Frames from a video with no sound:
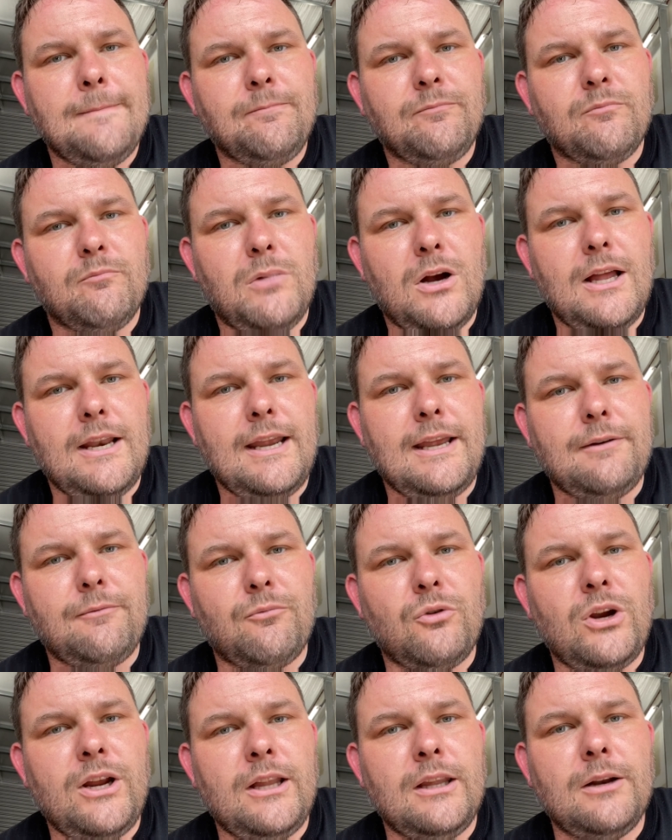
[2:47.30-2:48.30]
but it
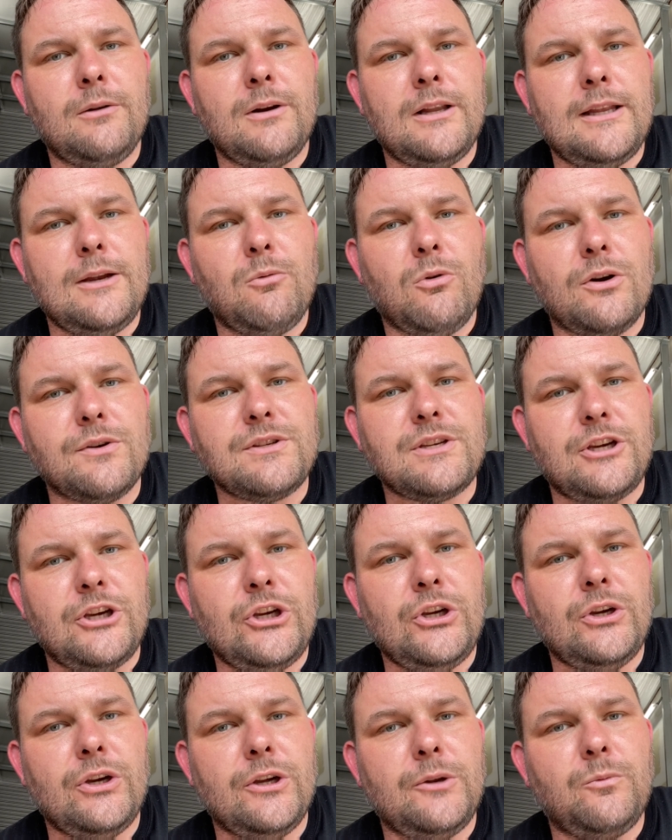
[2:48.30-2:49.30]
really works
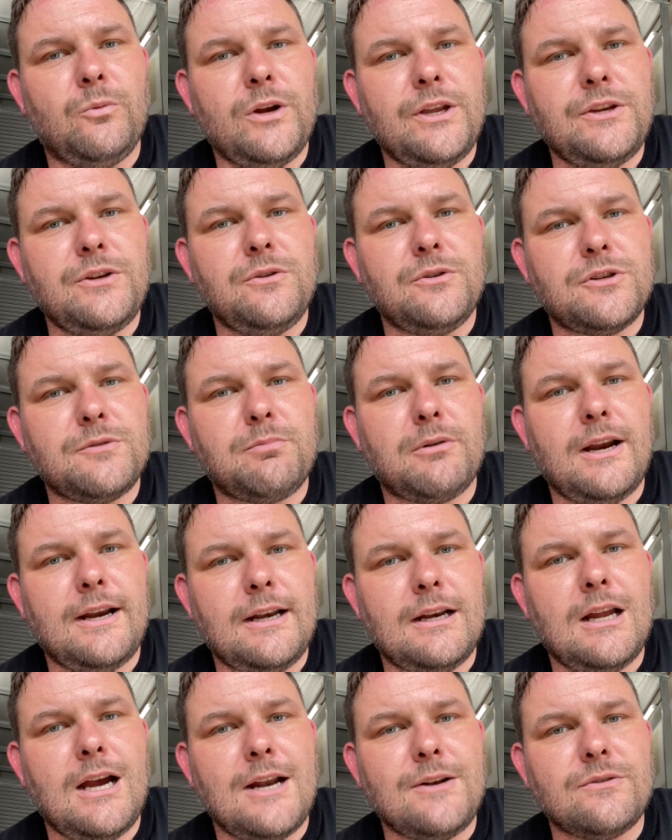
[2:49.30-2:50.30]
good when you spray
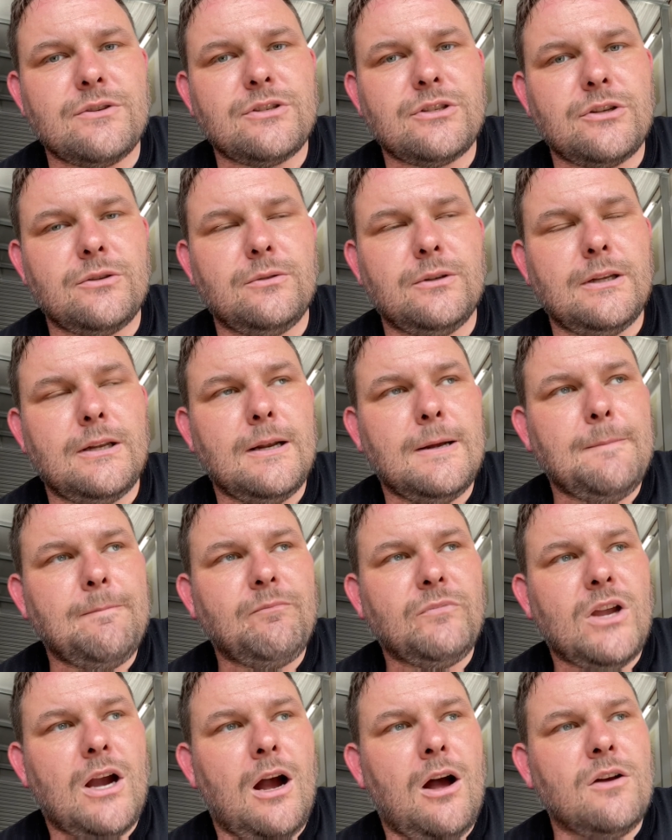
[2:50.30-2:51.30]
the nitrous to it.
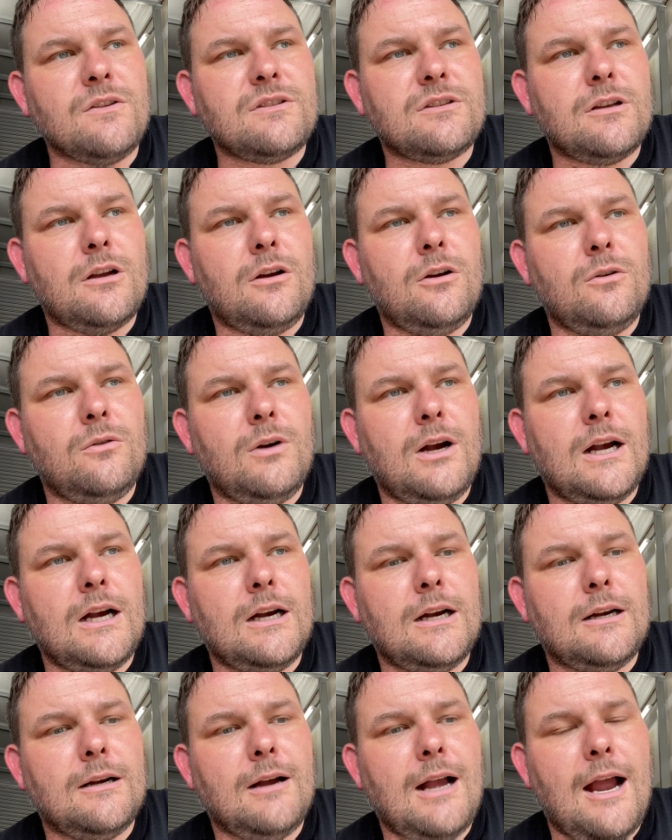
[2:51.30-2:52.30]
Also,
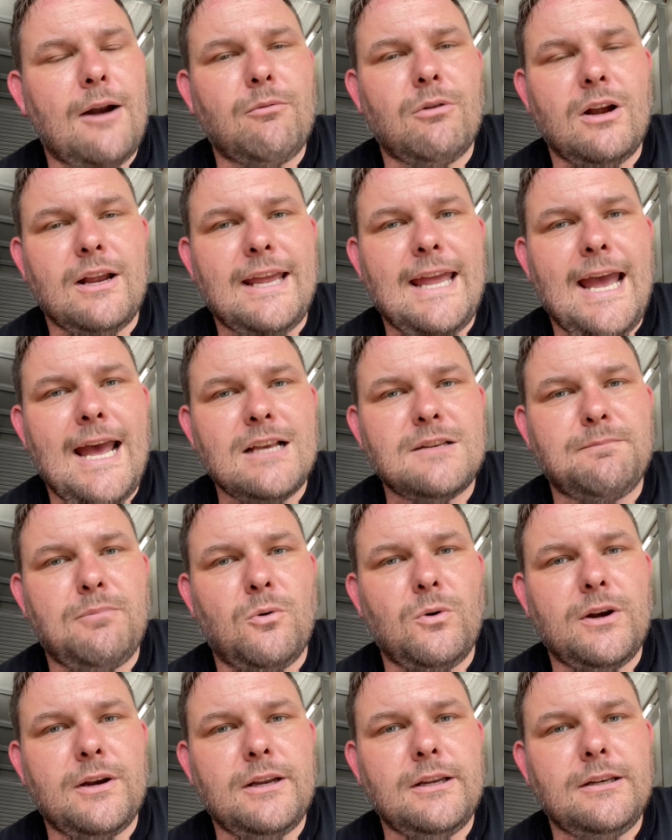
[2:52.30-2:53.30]
I run gas
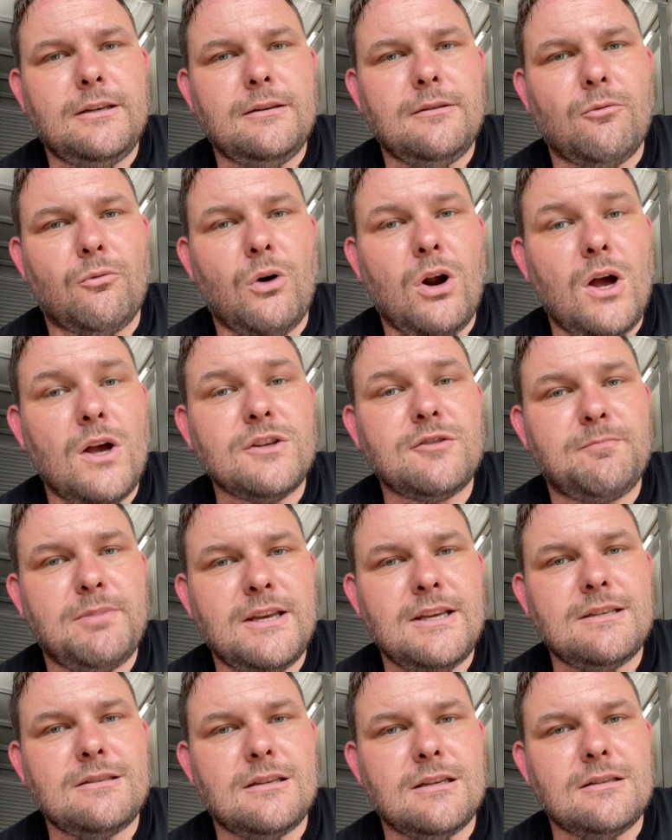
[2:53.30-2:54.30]
ported Ross
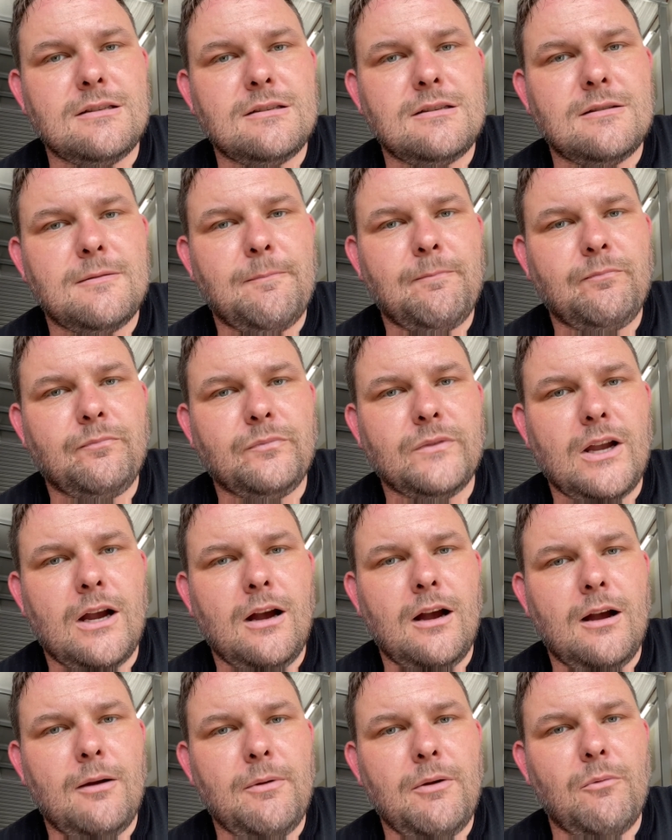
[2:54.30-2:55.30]
pistons.
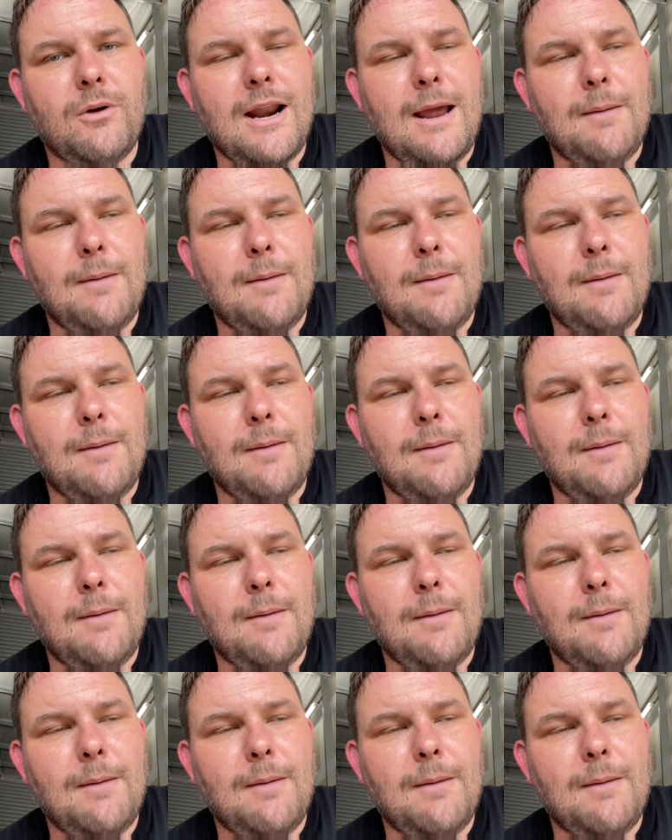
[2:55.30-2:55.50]
And when I